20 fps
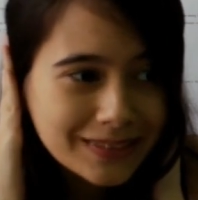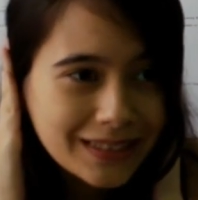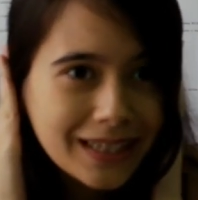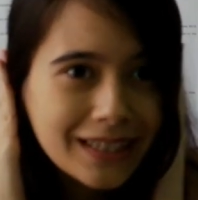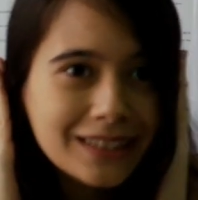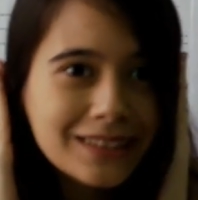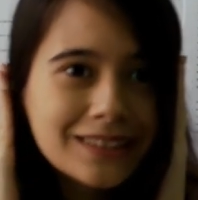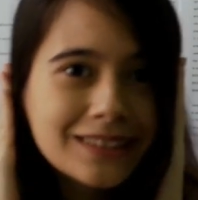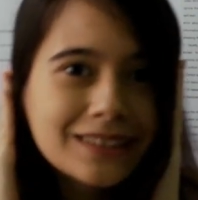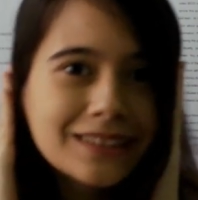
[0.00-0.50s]

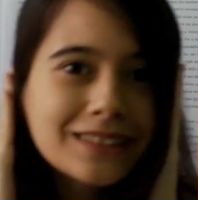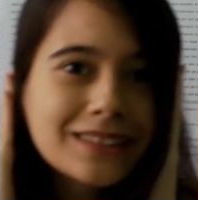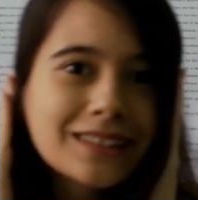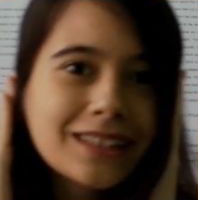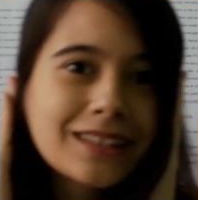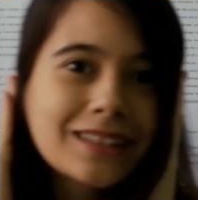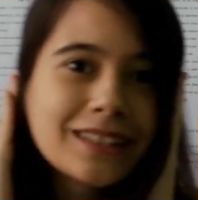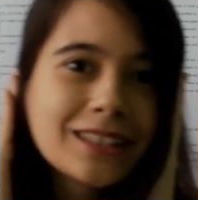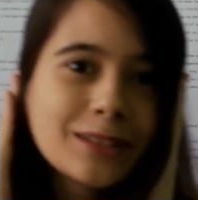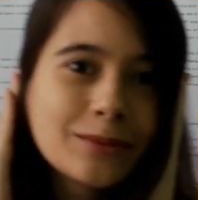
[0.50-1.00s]
I didn't
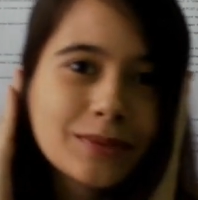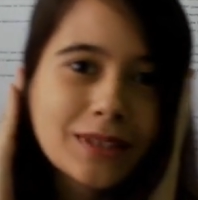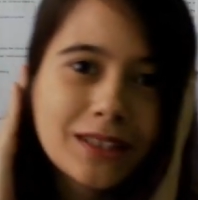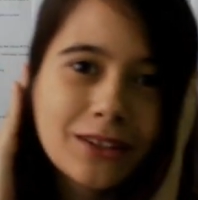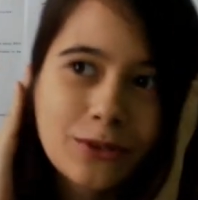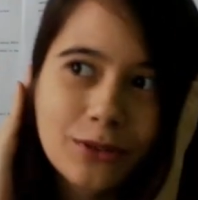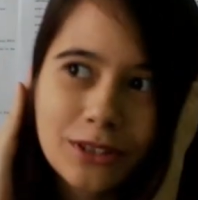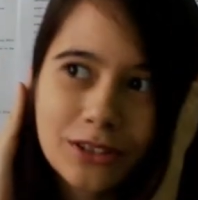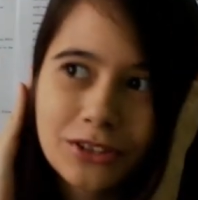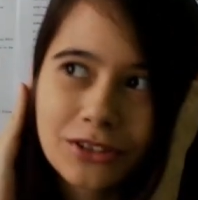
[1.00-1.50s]
tell him
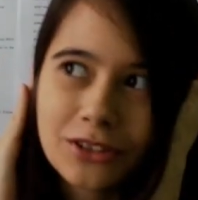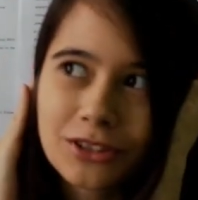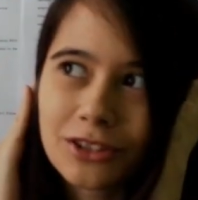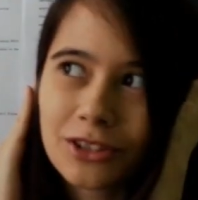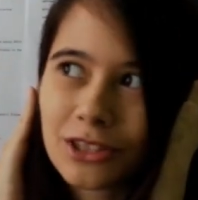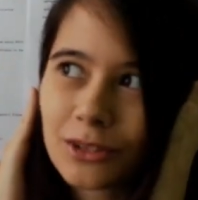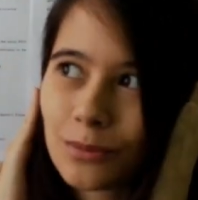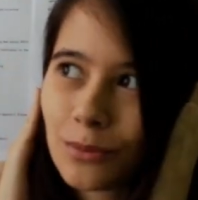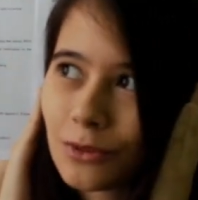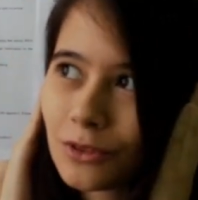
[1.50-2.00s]
the questions
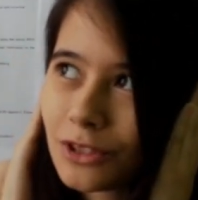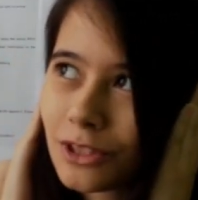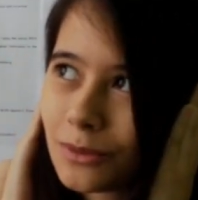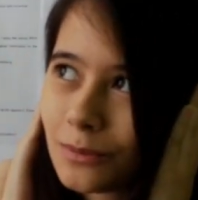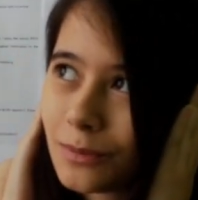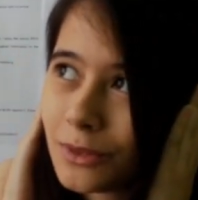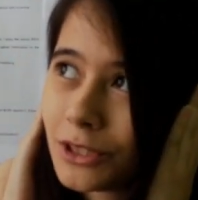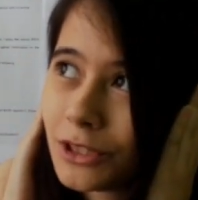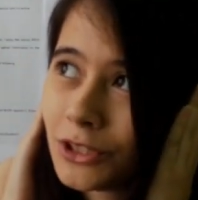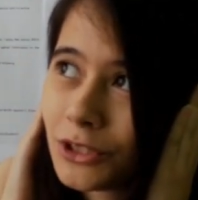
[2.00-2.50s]
are supposed to
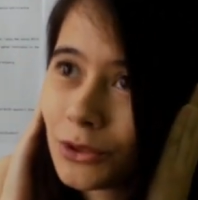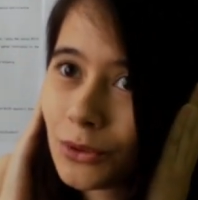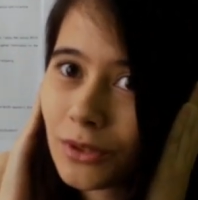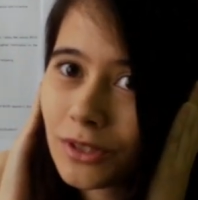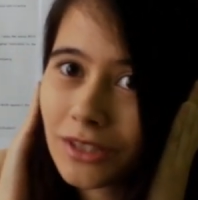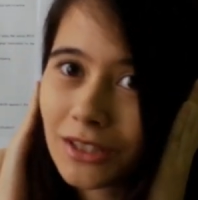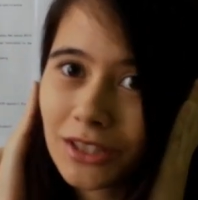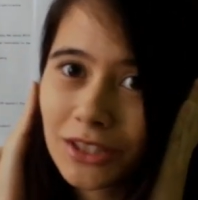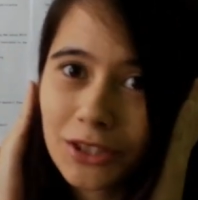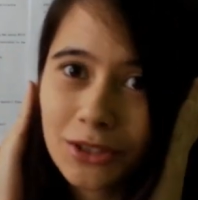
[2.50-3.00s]
be
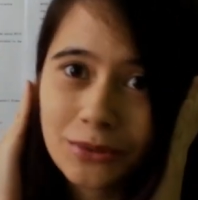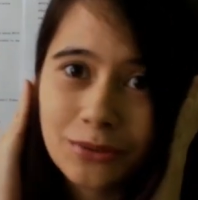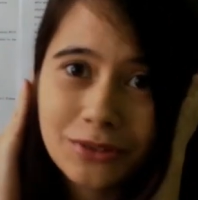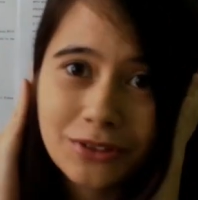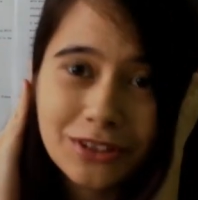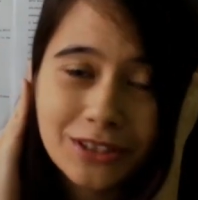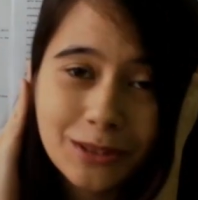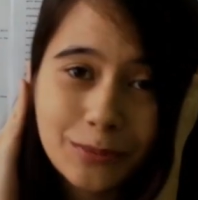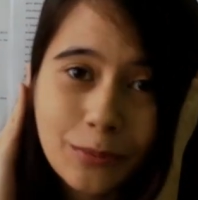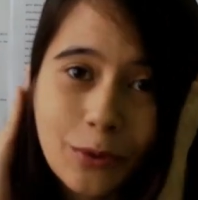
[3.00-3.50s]
short and cute
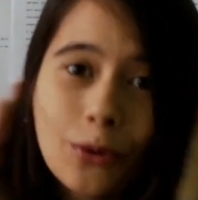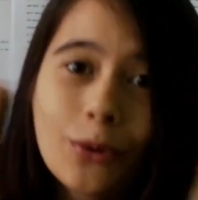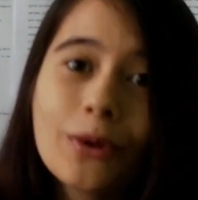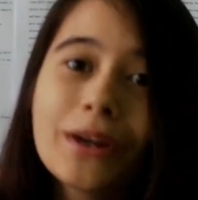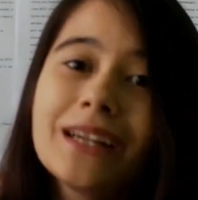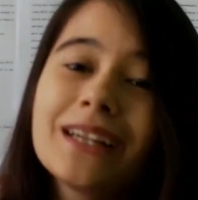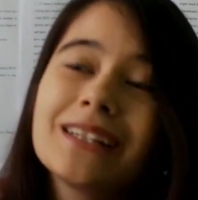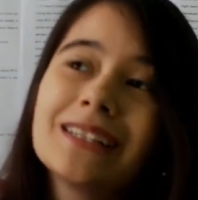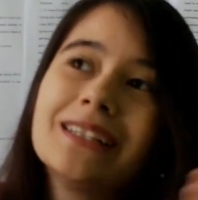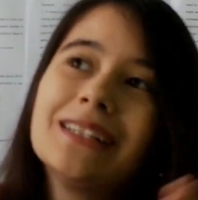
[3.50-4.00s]
and to the
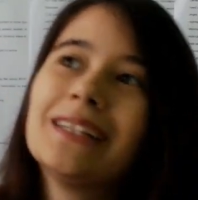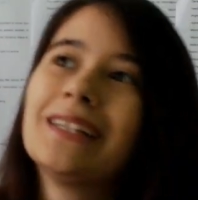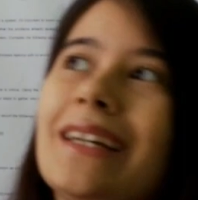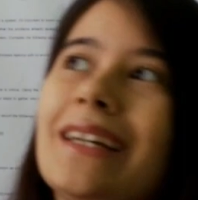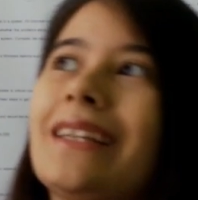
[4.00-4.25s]
point.